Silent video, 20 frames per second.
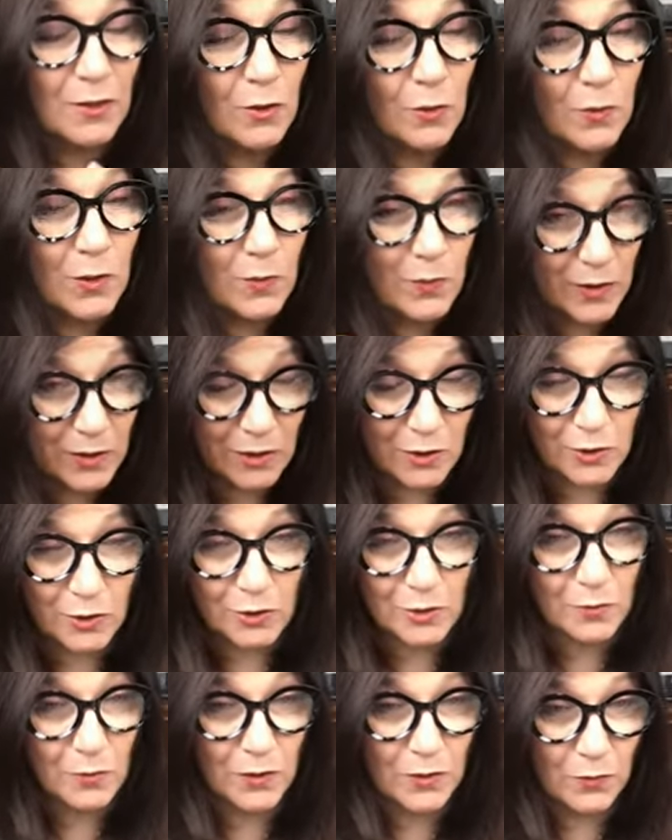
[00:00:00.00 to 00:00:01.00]
"Oh, we want to
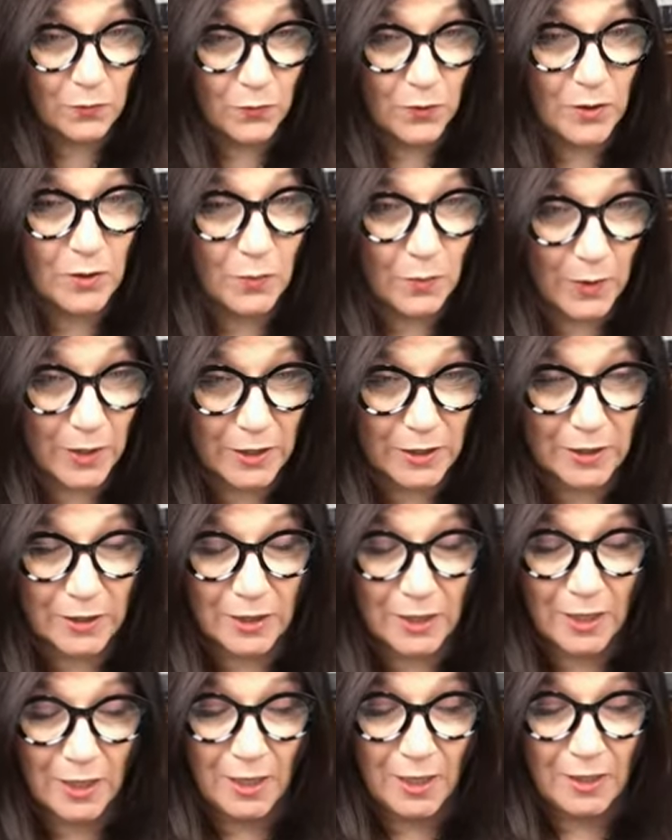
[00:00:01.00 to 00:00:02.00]
cook with real
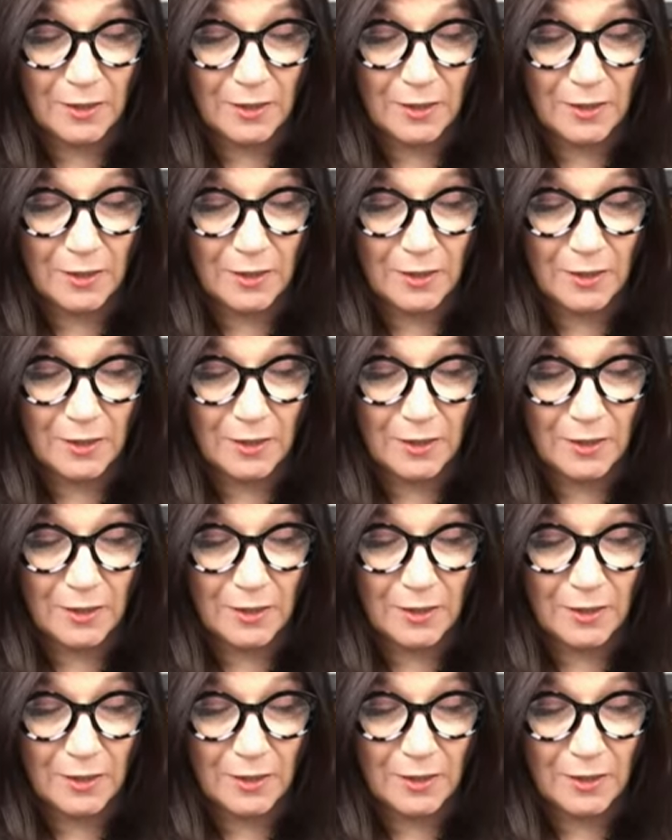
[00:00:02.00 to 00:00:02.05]
butter."